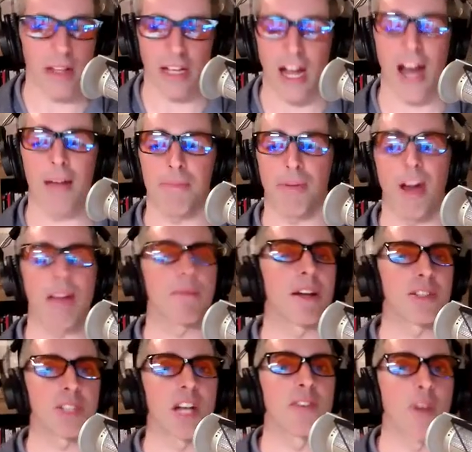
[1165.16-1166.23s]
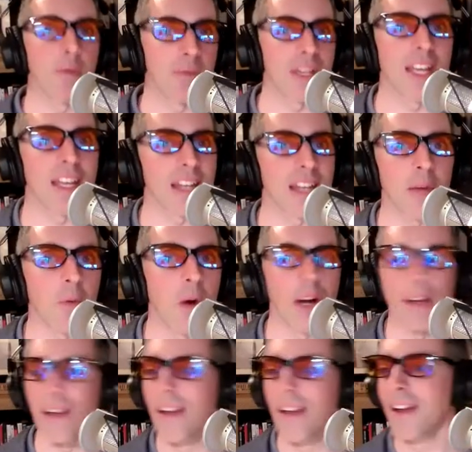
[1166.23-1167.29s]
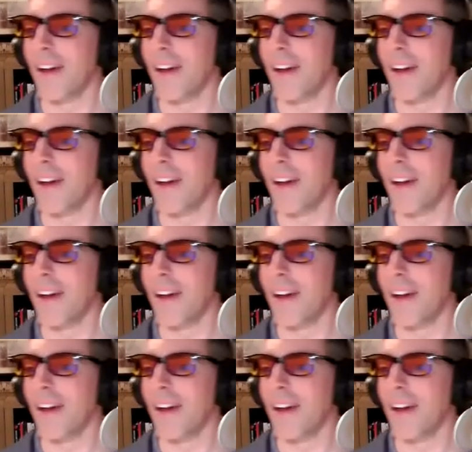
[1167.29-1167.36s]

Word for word: yeah. I pride myself on being an N one.